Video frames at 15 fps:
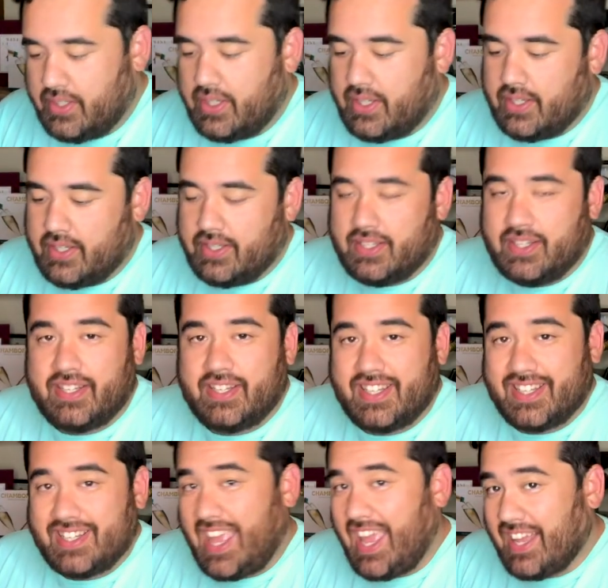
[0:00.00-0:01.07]
and
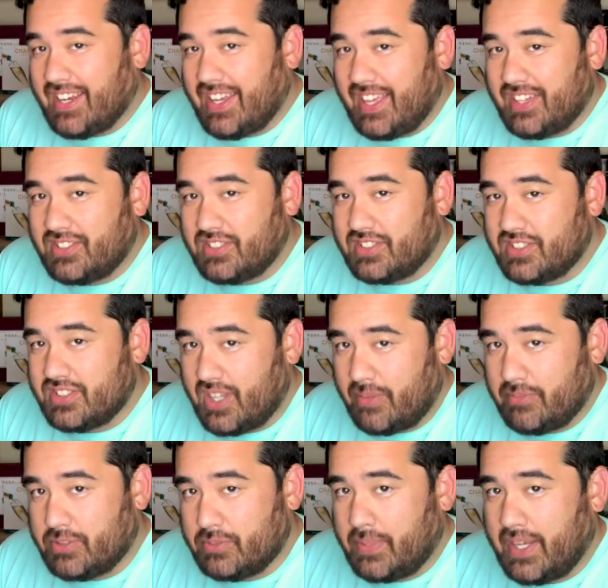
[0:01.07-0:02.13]
it can handle
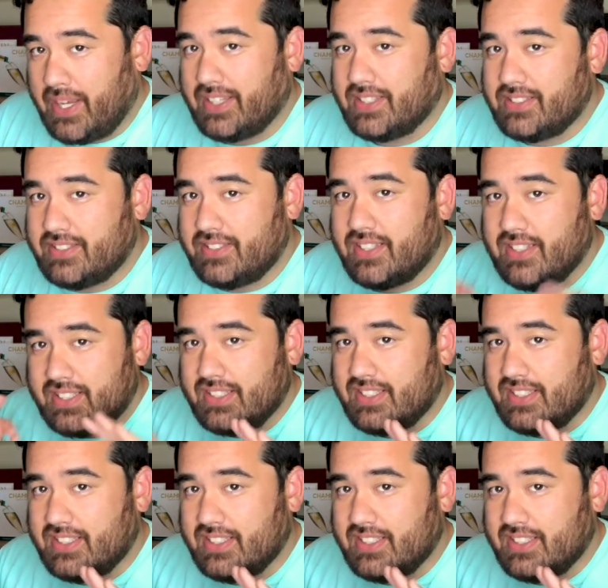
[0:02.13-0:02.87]
some spice.